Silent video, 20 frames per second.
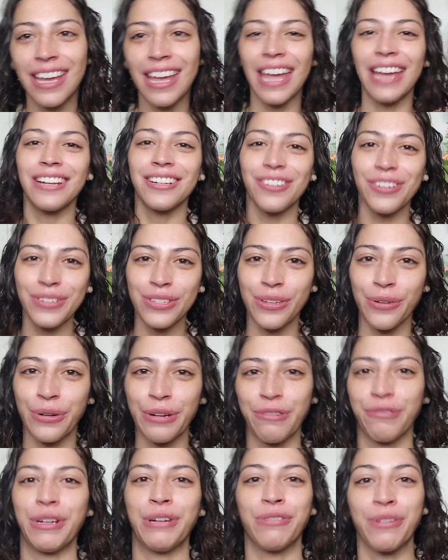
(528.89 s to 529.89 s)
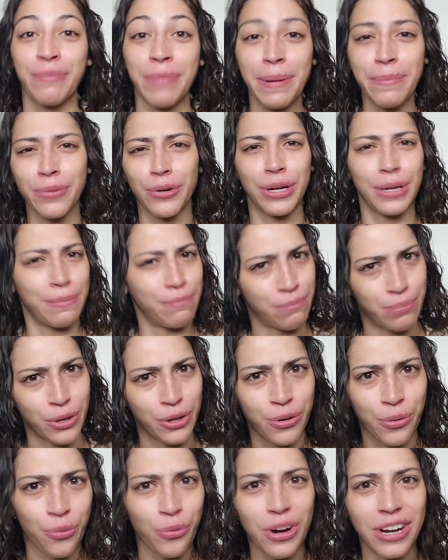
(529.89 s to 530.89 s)
And also, if we remember in
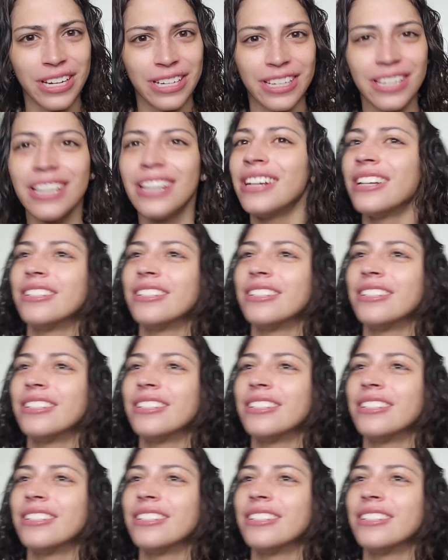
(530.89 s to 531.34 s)
book 1,